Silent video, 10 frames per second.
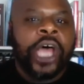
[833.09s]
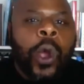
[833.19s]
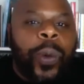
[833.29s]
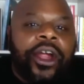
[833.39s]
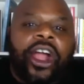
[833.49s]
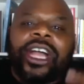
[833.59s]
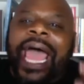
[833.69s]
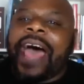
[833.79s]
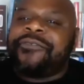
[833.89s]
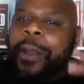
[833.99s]
We're going to
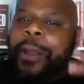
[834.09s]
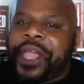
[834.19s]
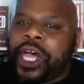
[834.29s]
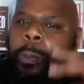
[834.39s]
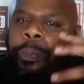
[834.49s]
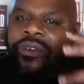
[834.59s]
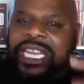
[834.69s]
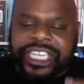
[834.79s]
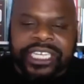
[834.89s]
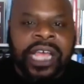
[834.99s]
have to build
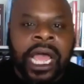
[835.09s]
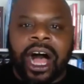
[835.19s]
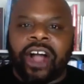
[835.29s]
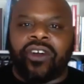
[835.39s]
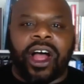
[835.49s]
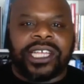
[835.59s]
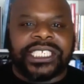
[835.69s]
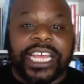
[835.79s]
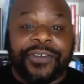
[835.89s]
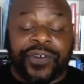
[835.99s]
bridges across
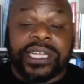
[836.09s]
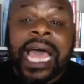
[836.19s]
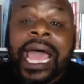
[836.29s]
difference.